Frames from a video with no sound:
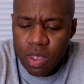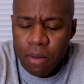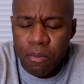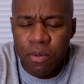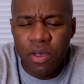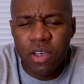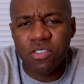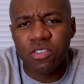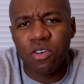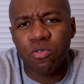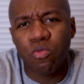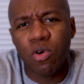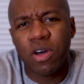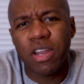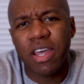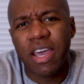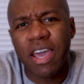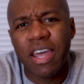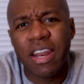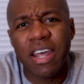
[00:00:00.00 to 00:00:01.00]
Because on
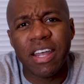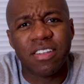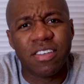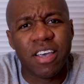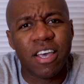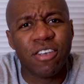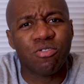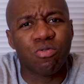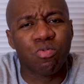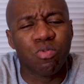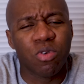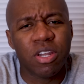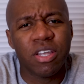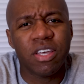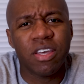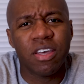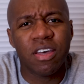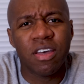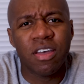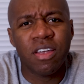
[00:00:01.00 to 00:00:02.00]
one hand, it tastes really
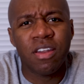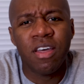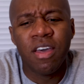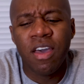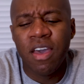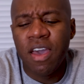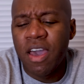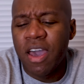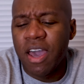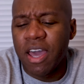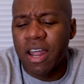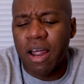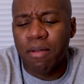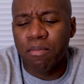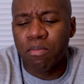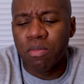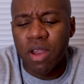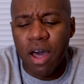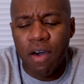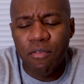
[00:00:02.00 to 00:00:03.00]
good, and
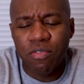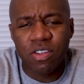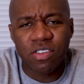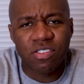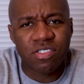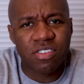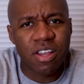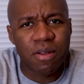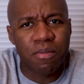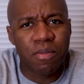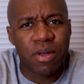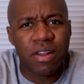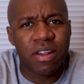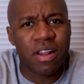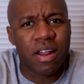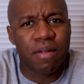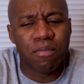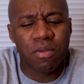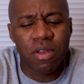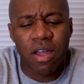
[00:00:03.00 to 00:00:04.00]
I'm loving the cinnamon,
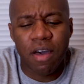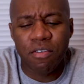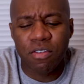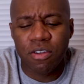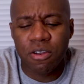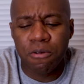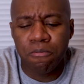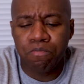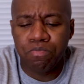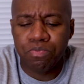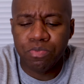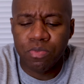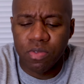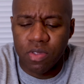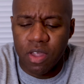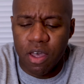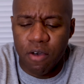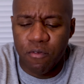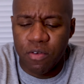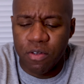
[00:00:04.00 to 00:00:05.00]
and I'm loving
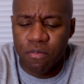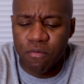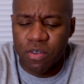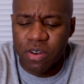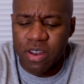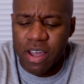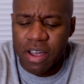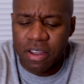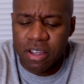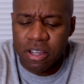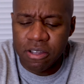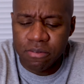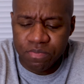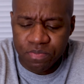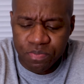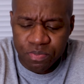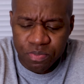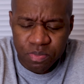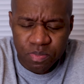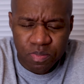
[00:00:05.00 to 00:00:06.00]
the vanilla.
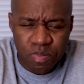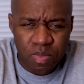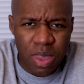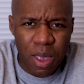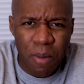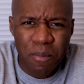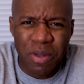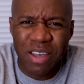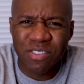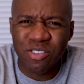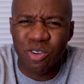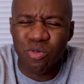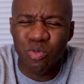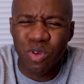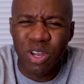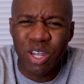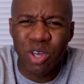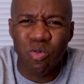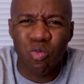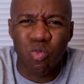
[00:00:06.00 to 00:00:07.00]
That's a
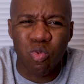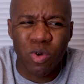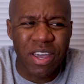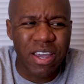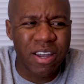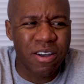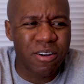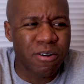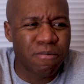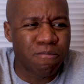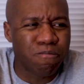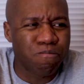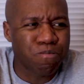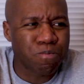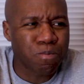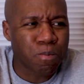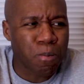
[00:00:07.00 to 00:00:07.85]
really weird